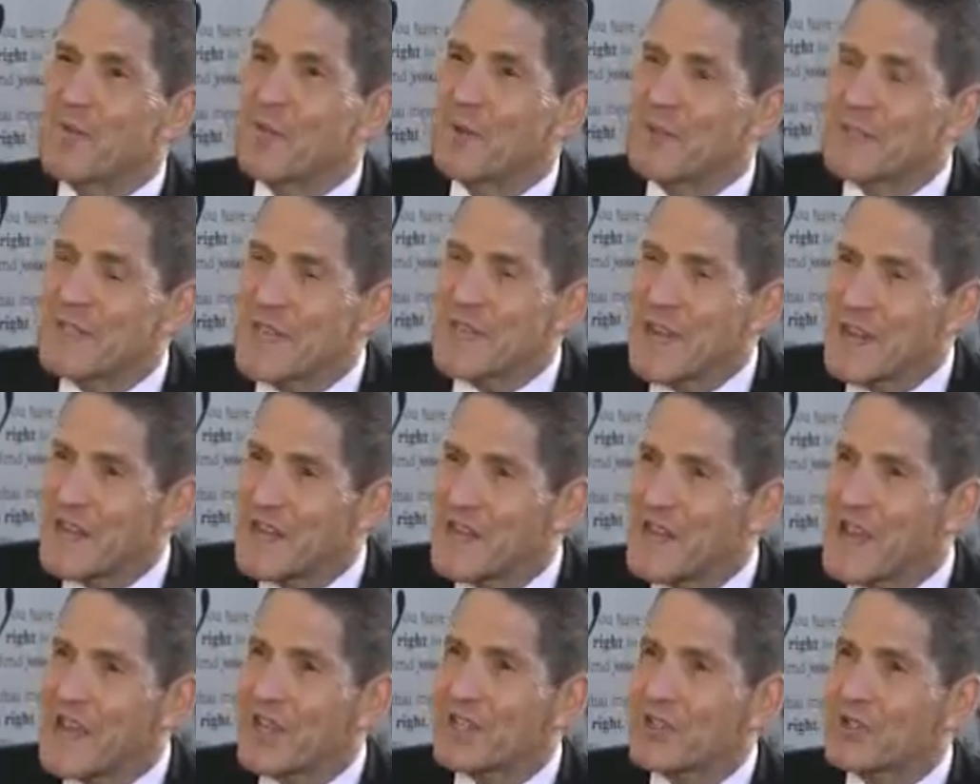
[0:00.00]
Was
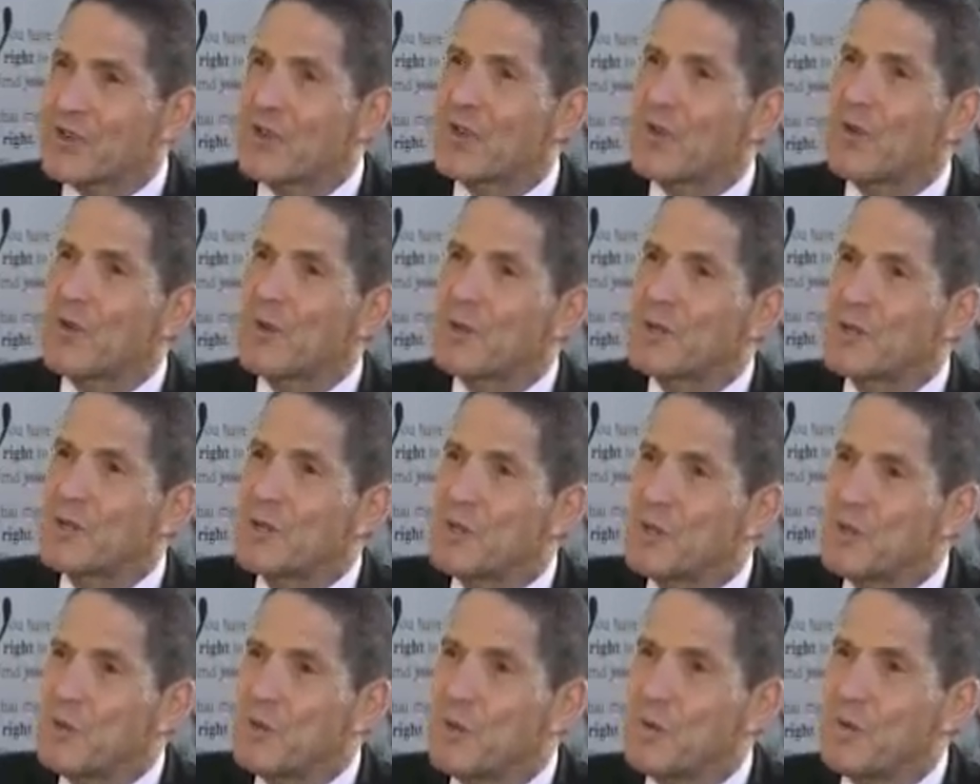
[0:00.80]
that natural, or
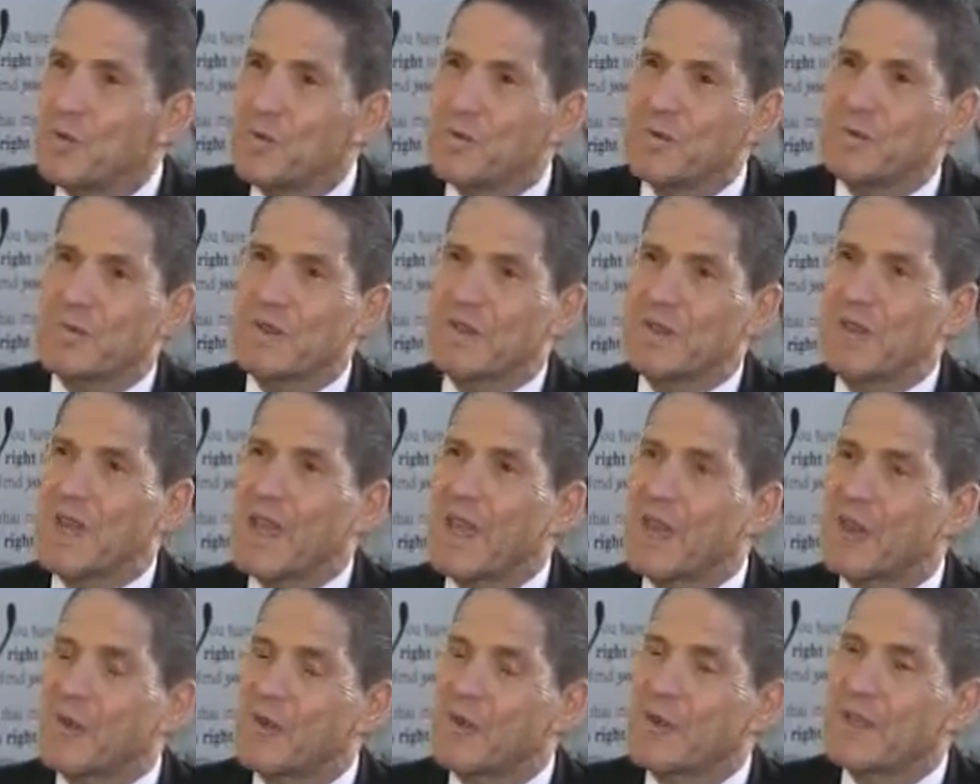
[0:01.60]
did you
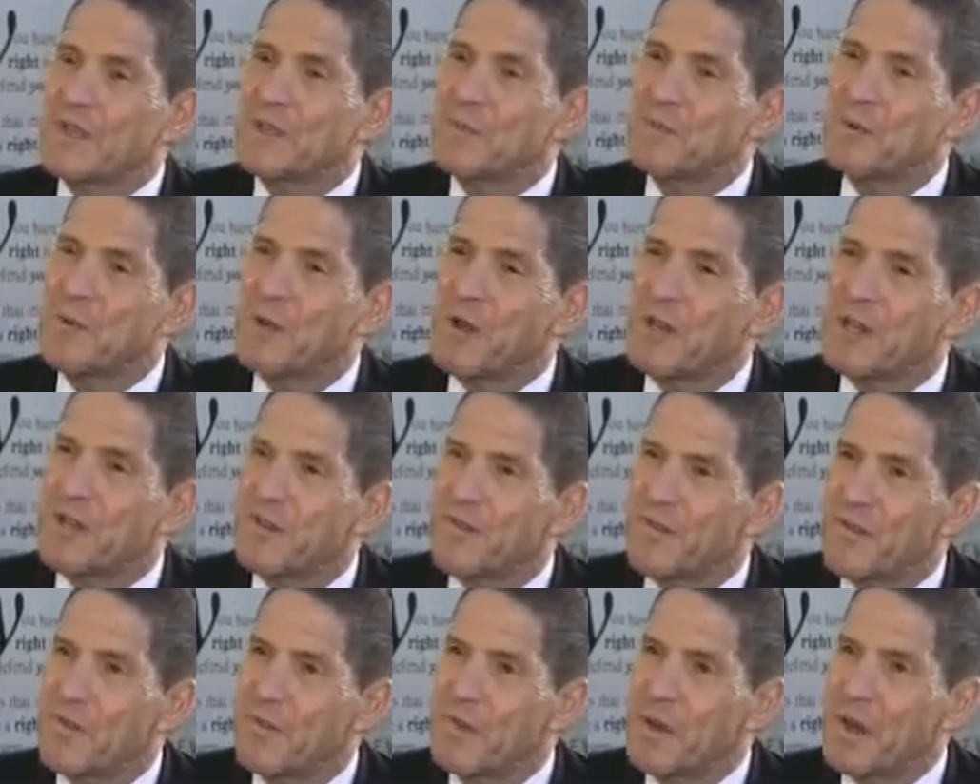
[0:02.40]
take your
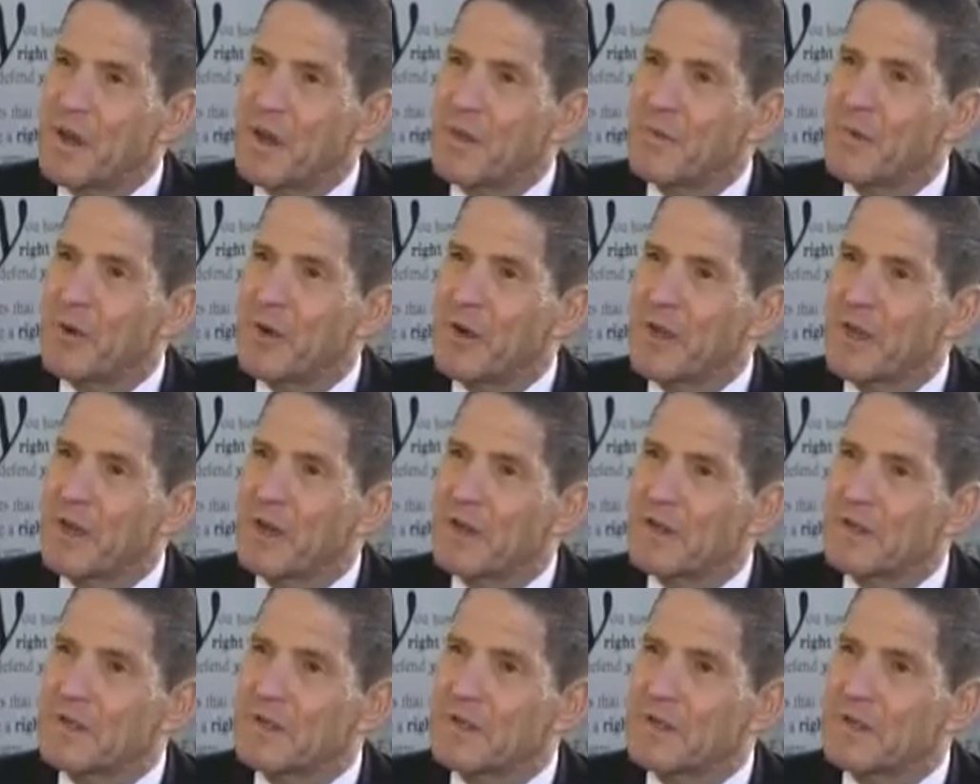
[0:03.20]
inspiration from anybody